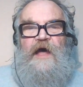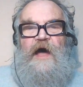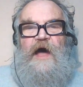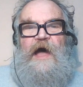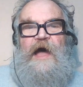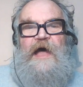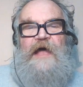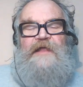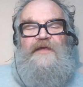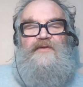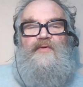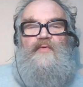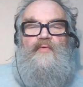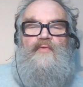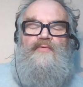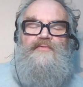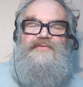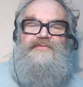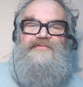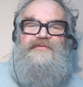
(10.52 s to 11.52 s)
and
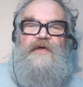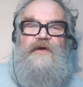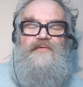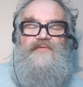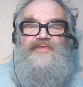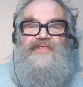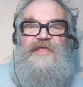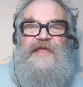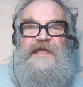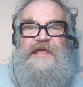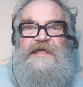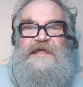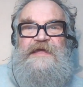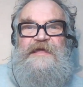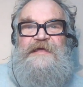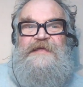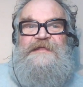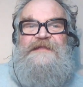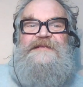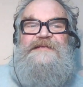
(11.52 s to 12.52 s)
also the
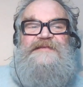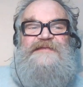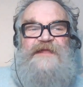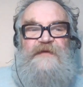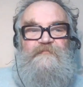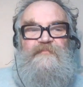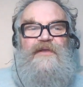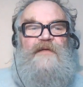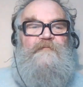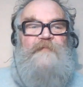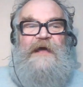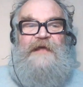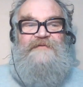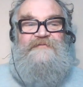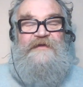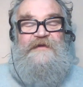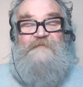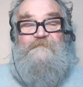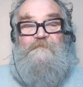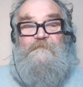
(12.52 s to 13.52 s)

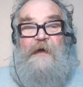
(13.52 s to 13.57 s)
diplomatic